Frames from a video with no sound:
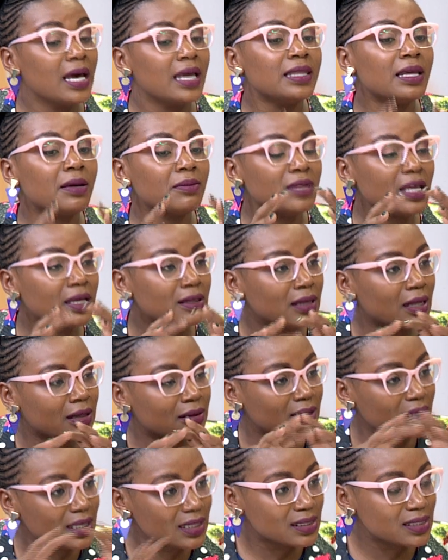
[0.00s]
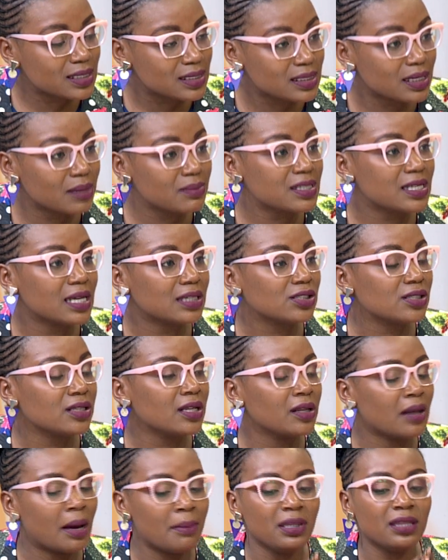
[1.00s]
the three systems
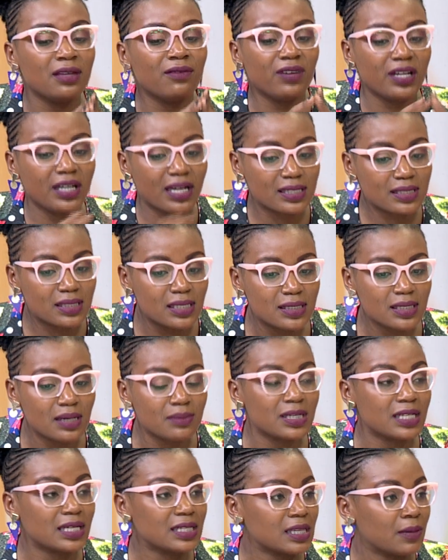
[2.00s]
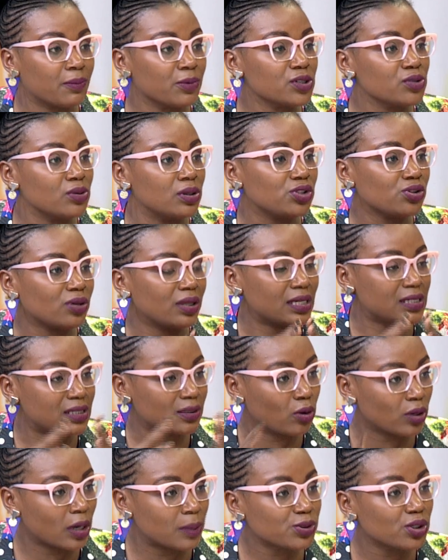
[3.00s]
the various systems that are supposed to ensure that
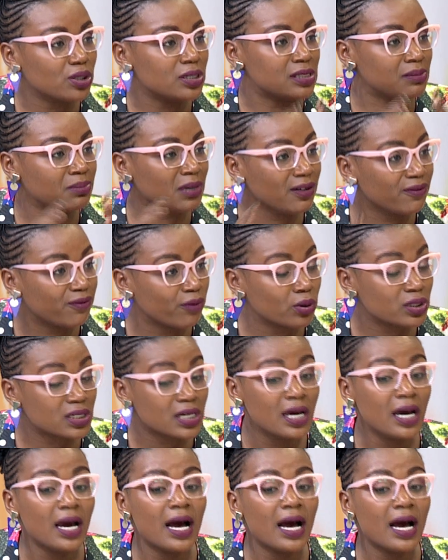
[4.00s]
corruption is being fought